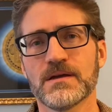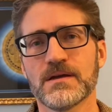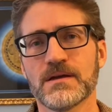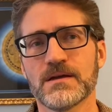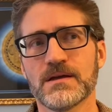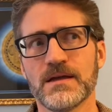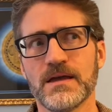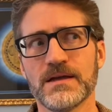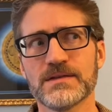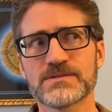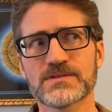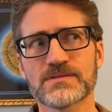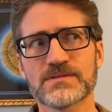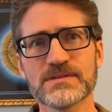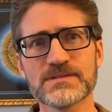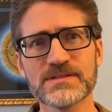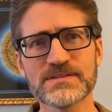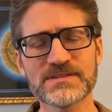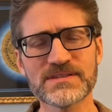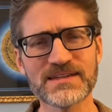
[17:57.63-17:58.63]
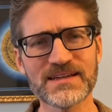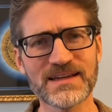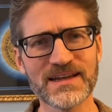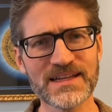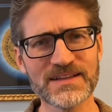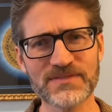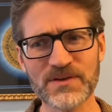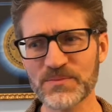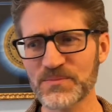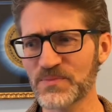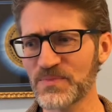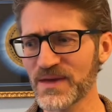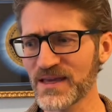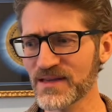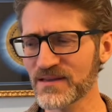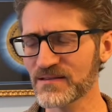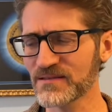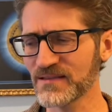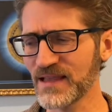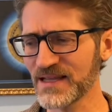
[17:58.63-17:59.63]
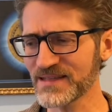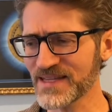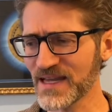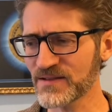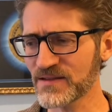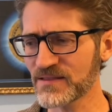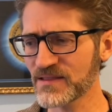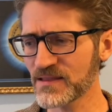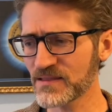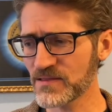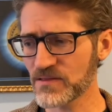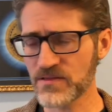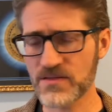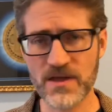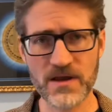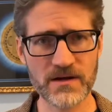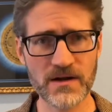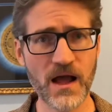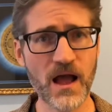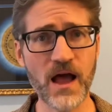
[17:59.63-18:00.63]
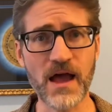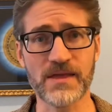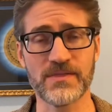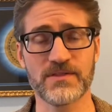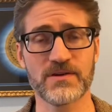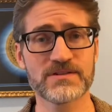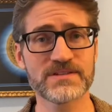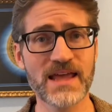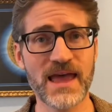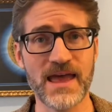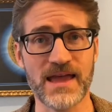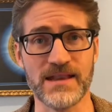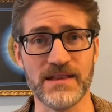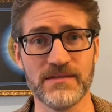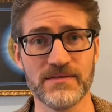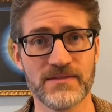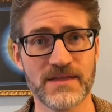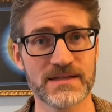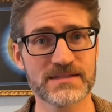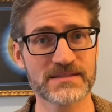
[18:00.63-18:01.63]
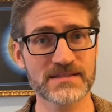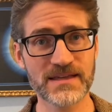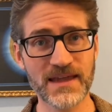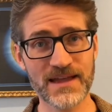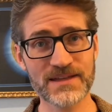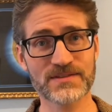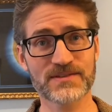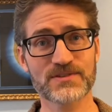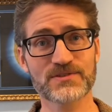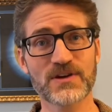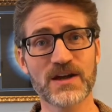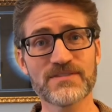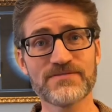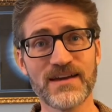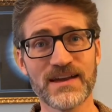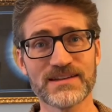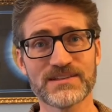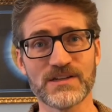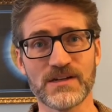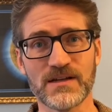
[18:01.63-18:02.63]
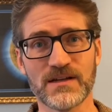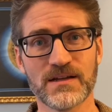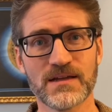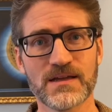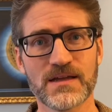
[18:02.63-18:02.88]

And so this is kind of a big letdown, and then they're gone. They're dead. That's the end of the Trifecta.